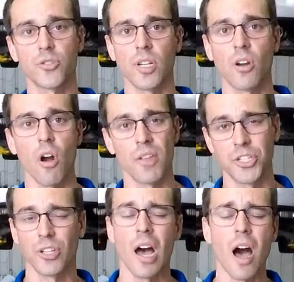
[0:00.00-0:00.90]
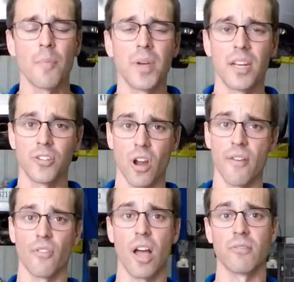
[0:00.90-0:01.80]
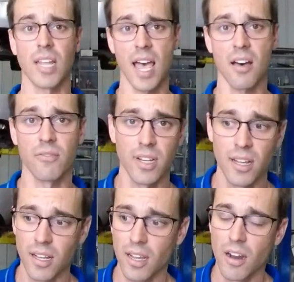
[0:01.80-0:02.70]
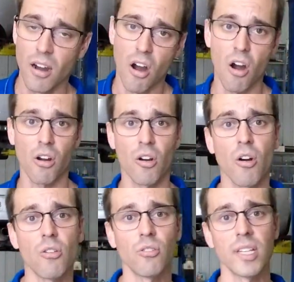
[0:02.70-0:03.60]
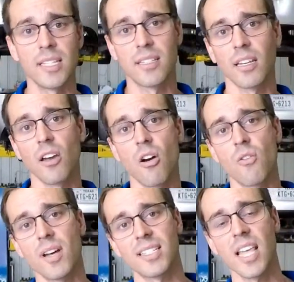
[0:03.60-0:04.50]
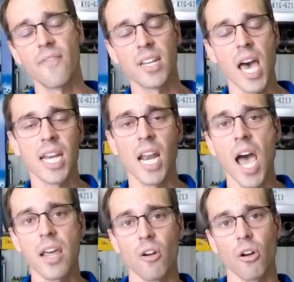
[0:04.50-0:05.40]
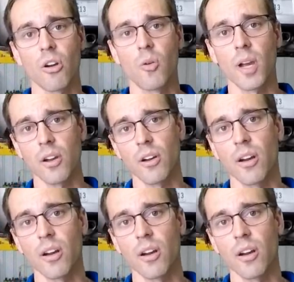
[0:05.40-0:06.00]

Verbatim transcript: street car that you can hop in and drive around town. Our goal is to go a 799 or quicker.